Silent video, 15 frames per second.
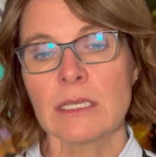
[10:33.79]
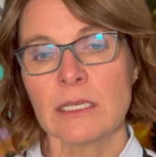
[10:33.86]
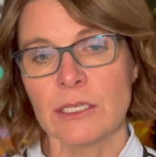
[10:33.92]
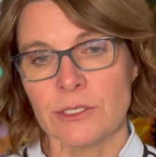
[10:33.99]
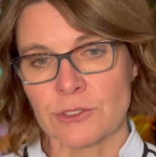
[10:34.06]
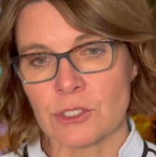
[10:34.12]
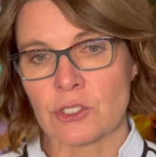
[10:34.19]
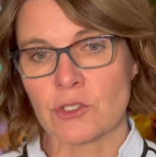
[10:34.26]

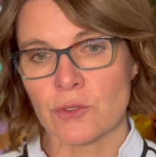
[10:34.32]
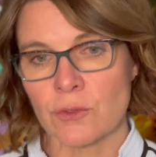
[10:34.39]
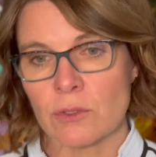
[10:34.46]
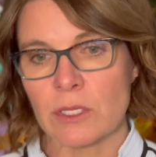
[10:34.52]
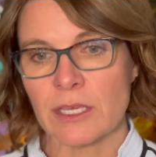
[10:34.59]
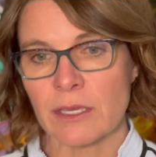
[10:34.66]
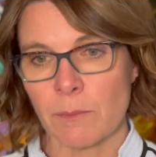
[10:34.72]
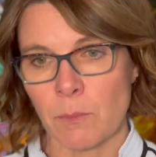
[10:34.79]
is
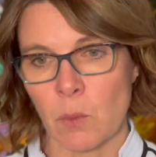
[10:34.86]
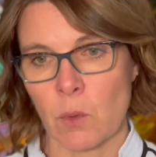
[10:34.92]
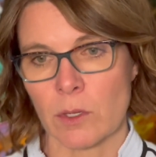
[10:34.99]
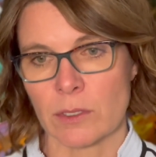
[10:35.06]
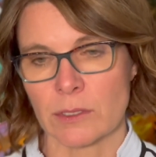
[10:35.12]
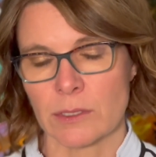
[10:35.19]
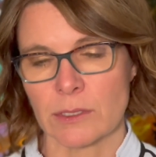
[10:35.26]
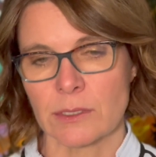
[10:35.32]
truly
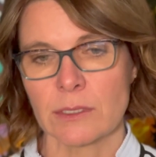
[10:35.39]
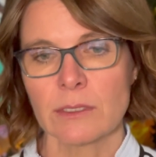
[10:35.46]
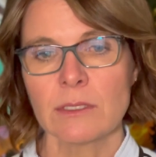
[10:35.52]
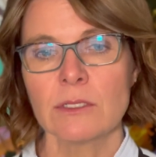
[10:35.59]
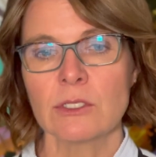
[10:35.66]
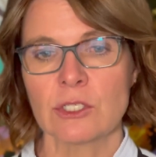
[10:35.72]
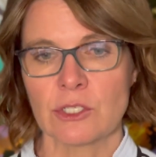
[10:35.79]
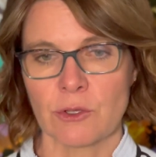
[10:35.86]
important
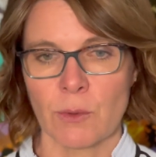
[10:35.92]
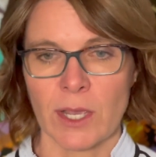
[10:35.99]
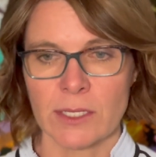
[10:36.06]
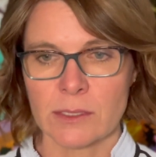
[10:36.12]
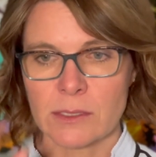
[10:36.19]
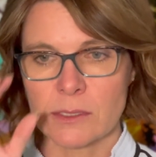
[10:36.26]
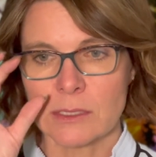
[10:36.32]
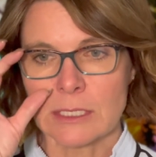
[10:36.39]
to
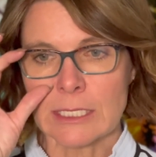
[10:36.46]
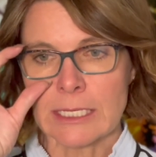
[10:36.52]
us,